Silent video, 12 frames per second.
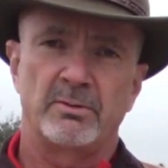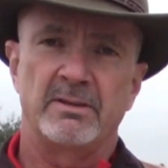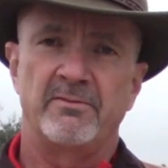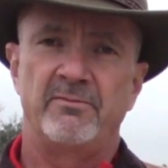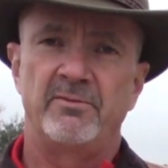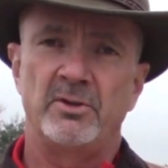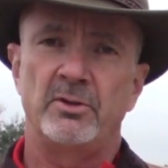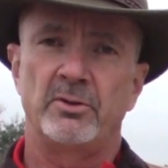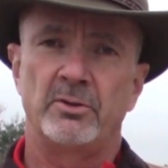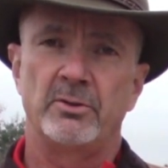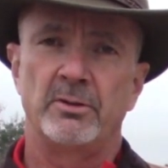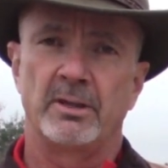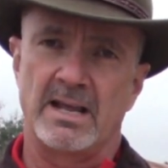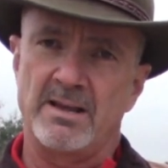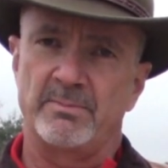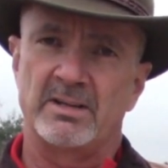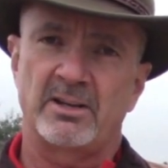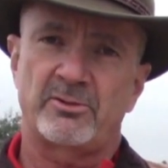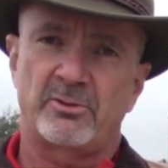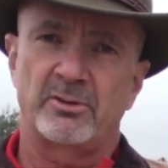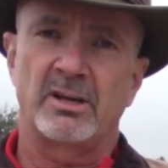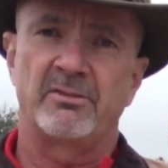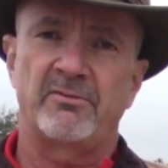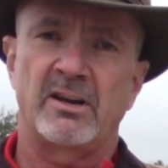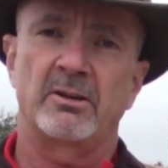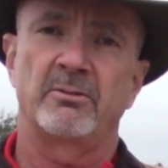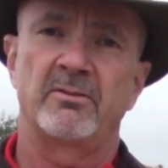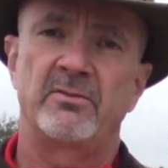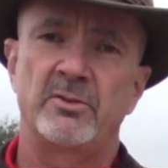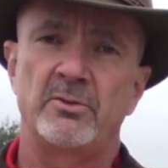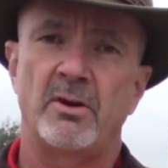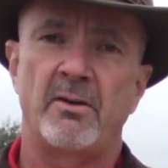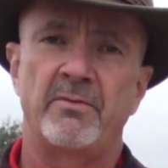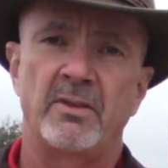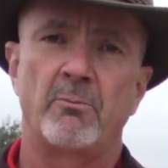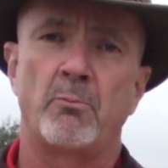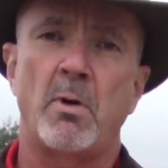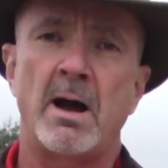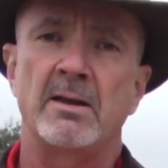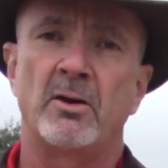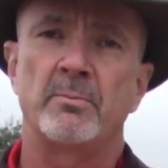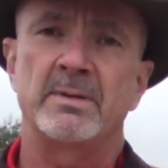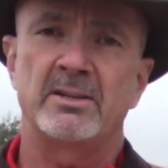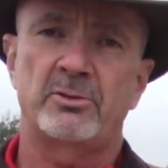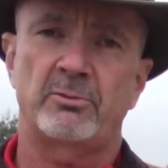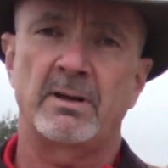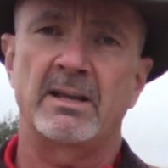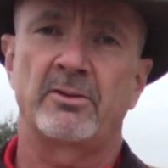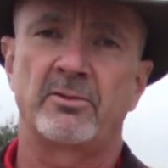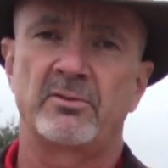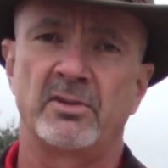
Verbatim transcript: Wyoming Traders Cody C C W vest,